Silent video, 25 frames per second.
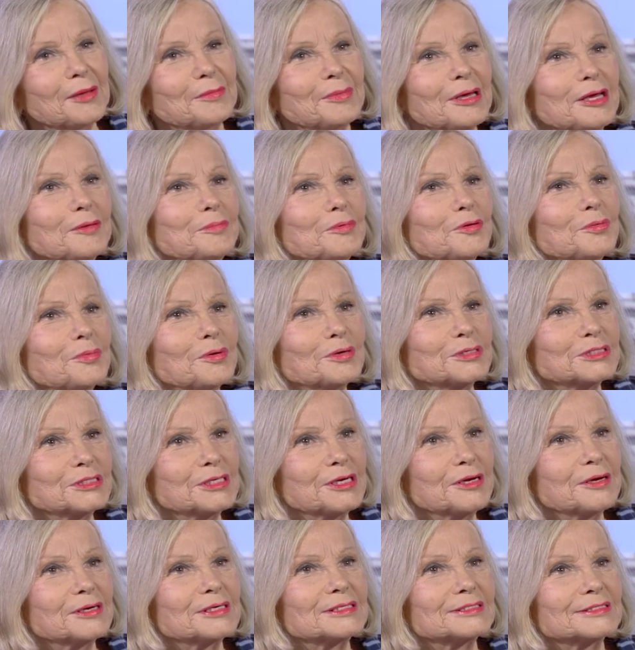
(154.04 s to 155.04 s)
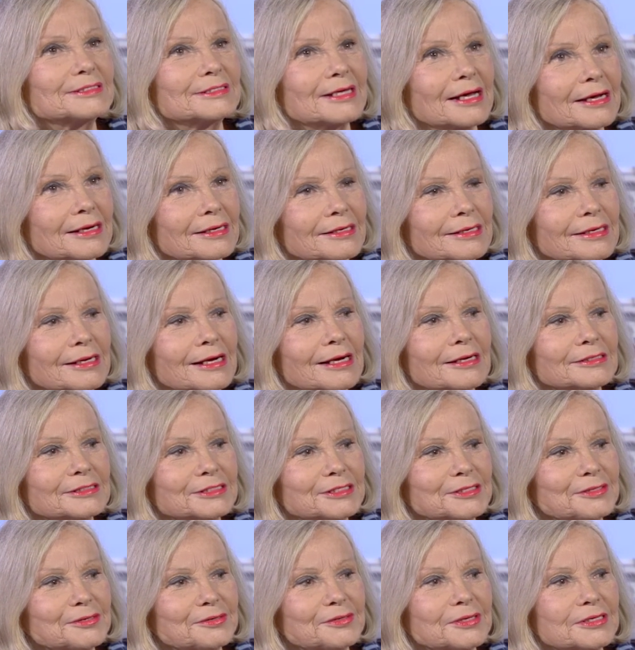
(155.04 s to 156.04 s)
people want to know exactly how to
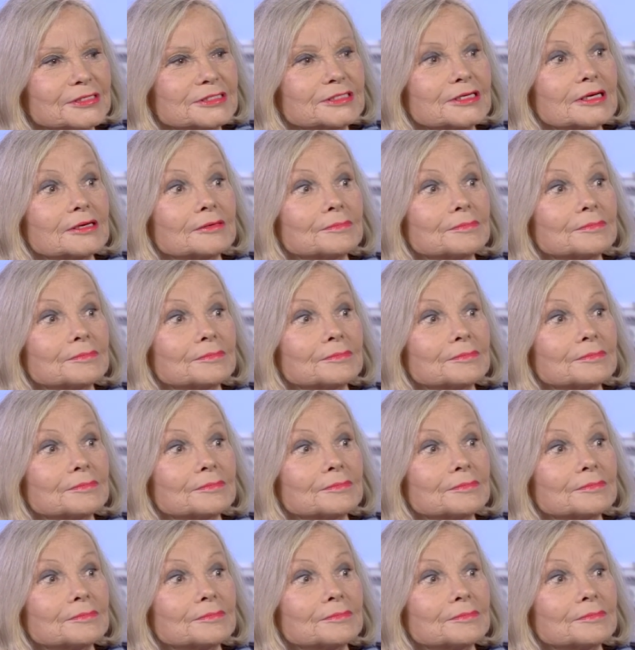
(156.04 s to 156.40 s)
do this